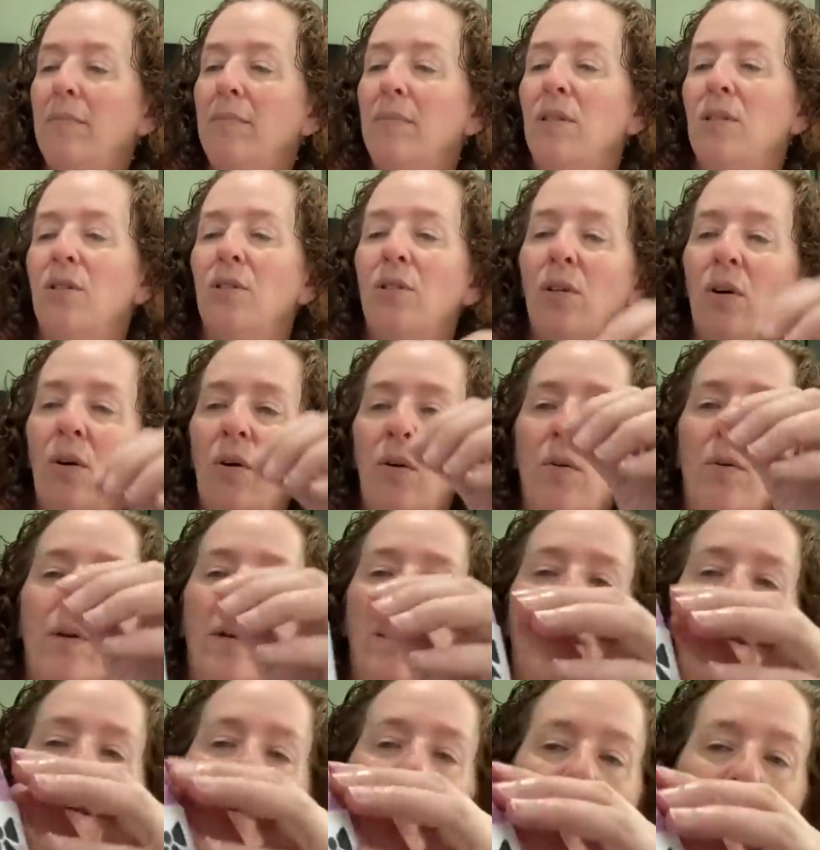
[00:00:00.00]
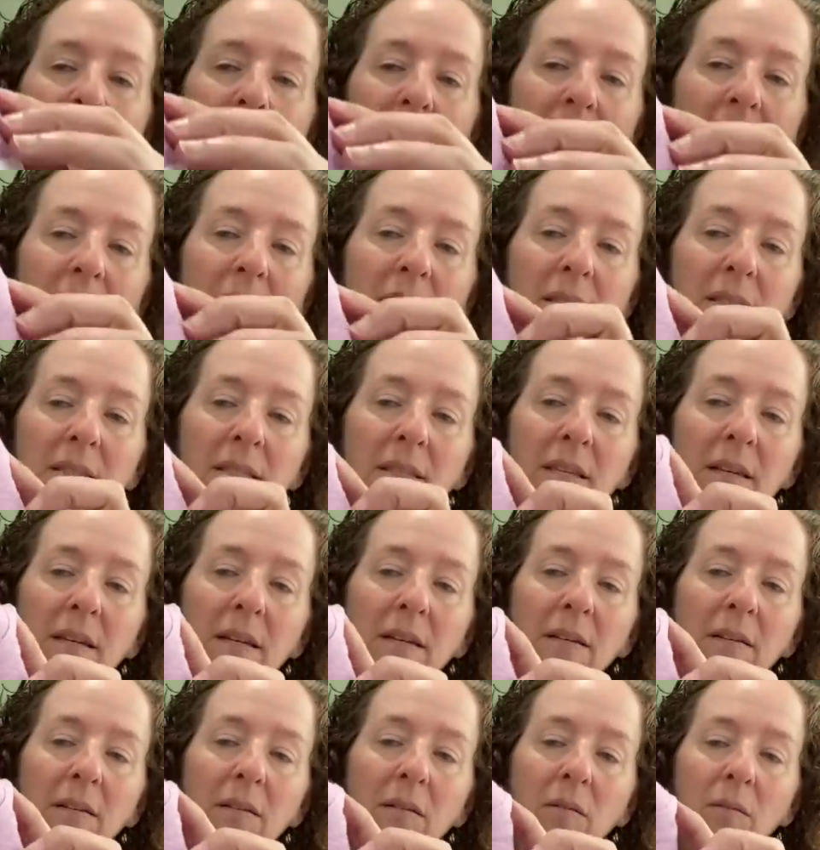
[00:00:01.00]
So here is
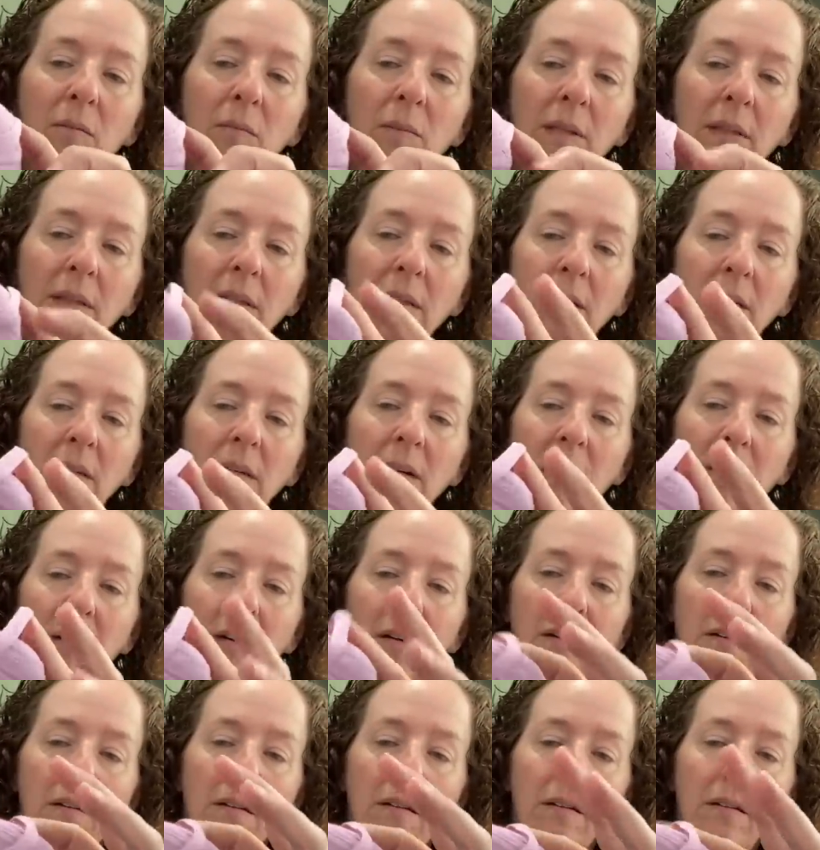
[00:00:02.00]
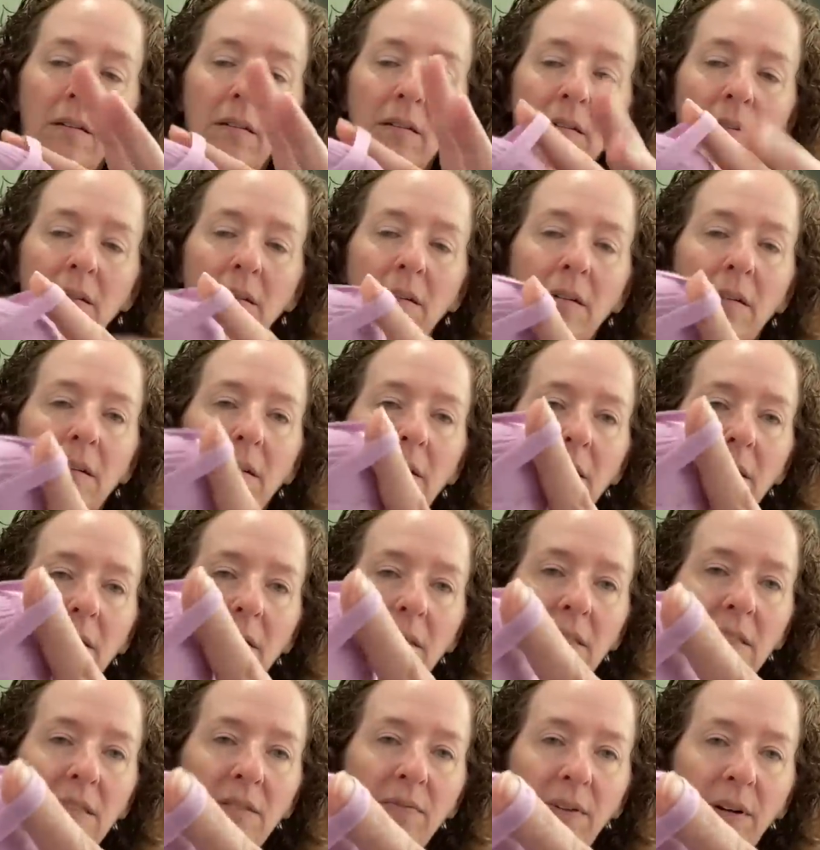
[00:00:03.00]
what the yarn,
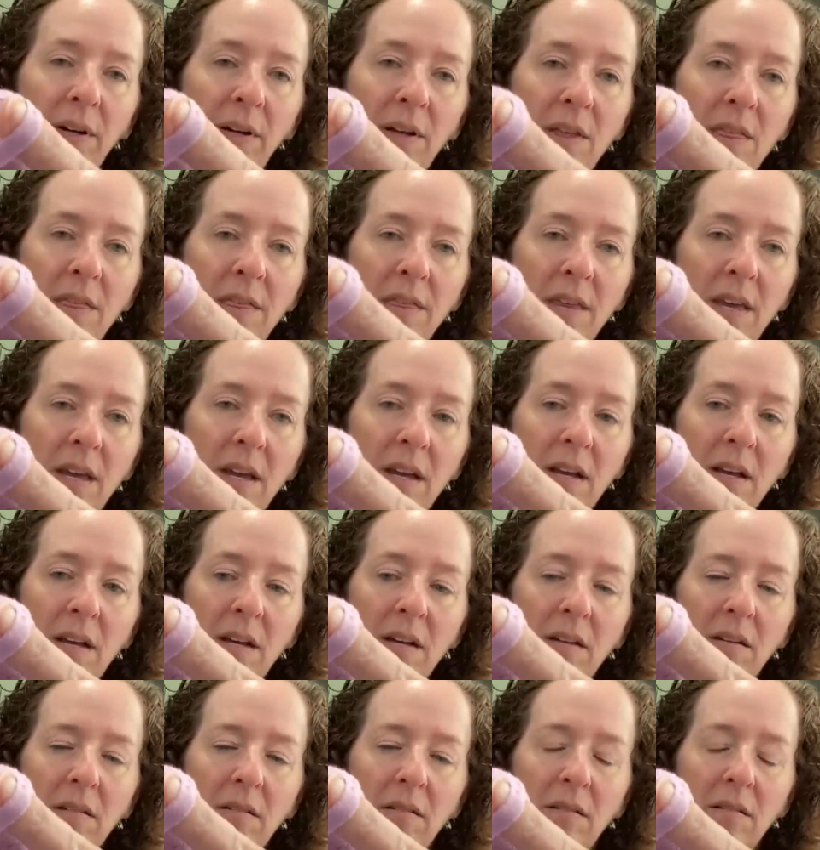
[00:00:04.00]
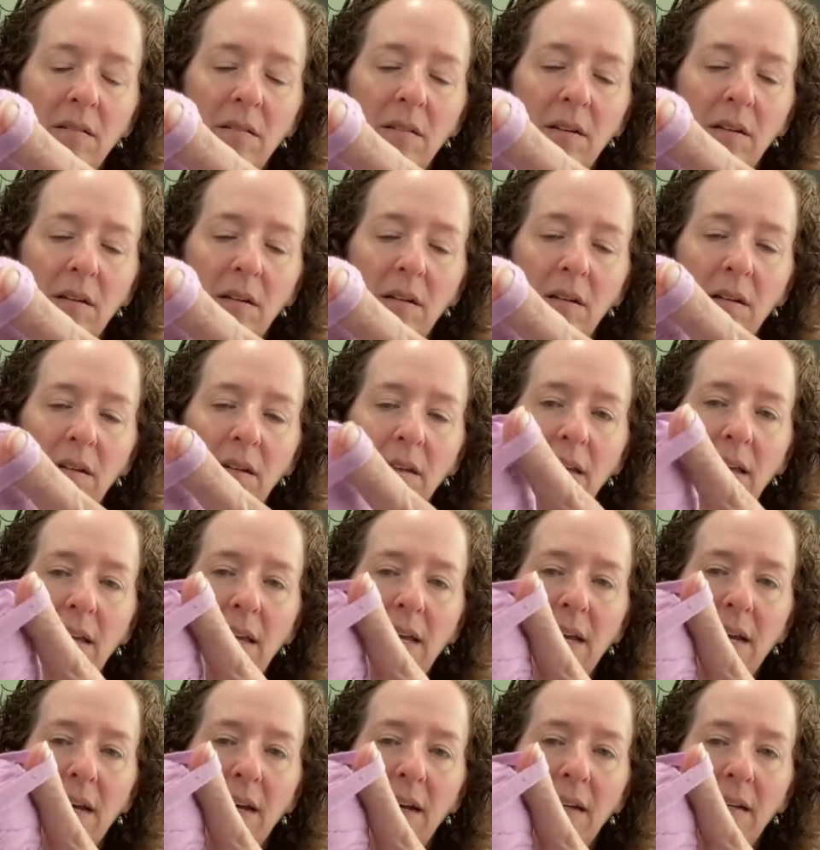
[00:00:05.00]
it's very thick.
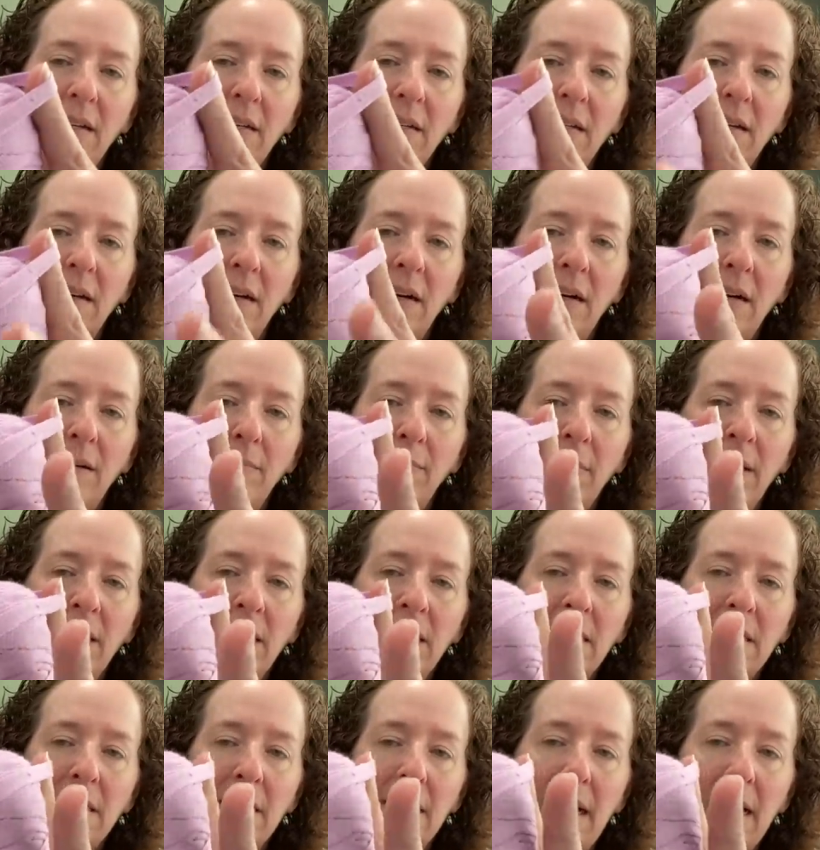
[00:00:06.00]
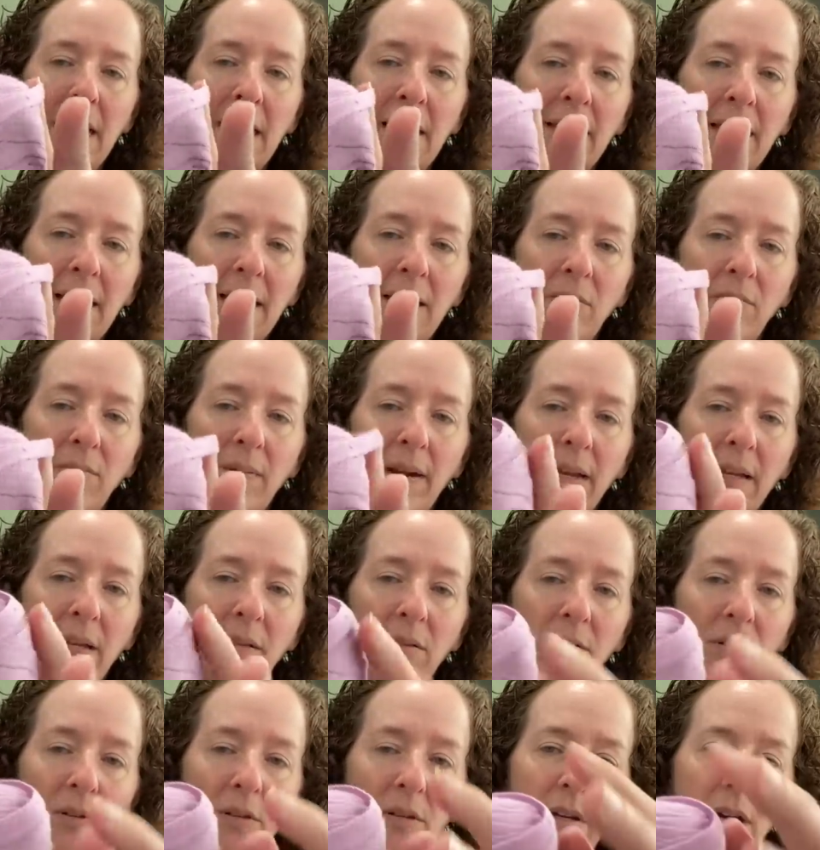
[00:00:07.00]
And it's not like
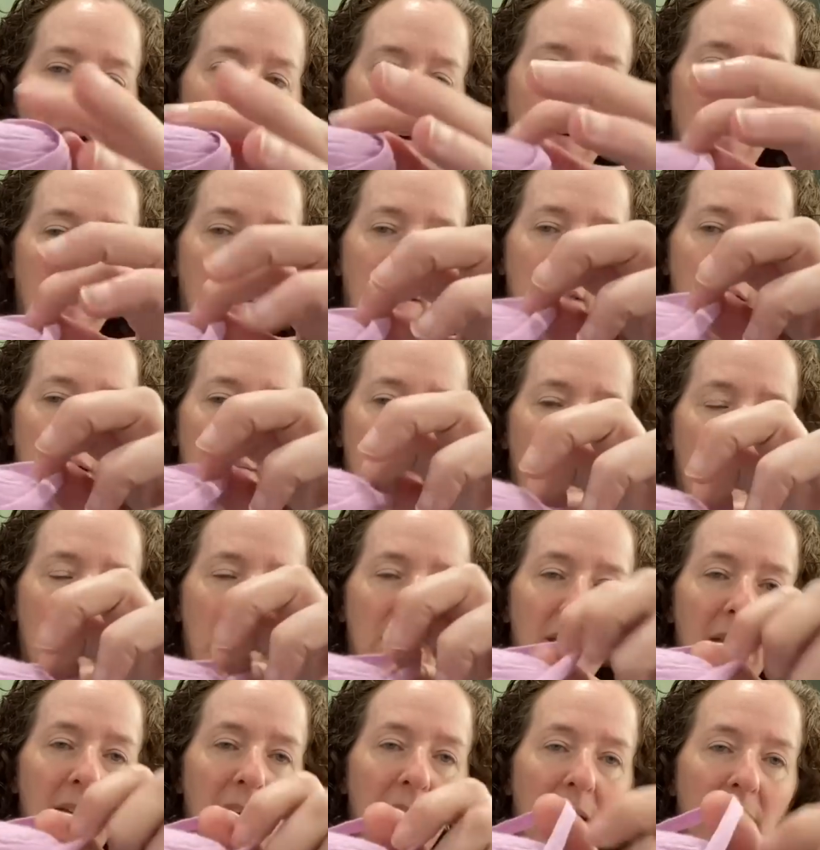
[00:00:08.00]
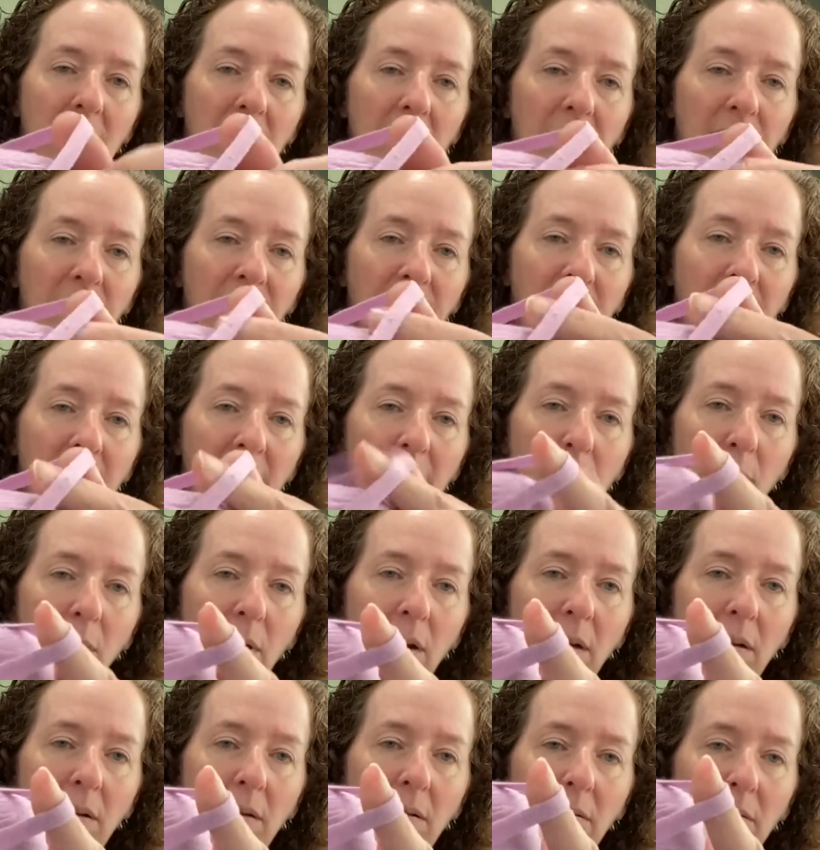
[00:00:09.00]
regular yarn. It's almost like
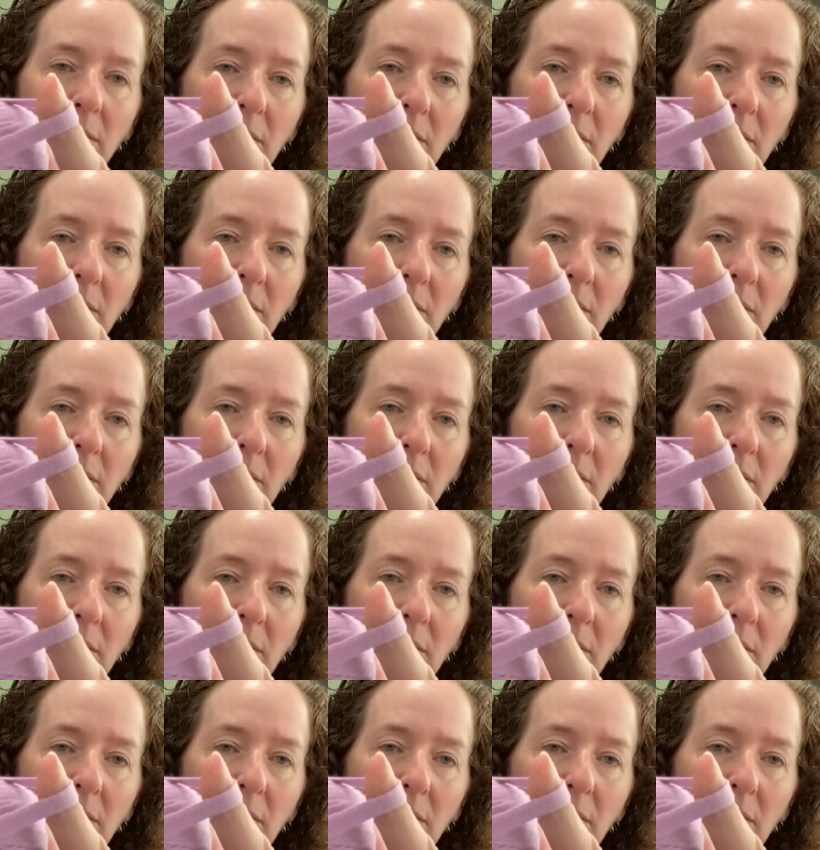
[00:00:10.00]
fabric.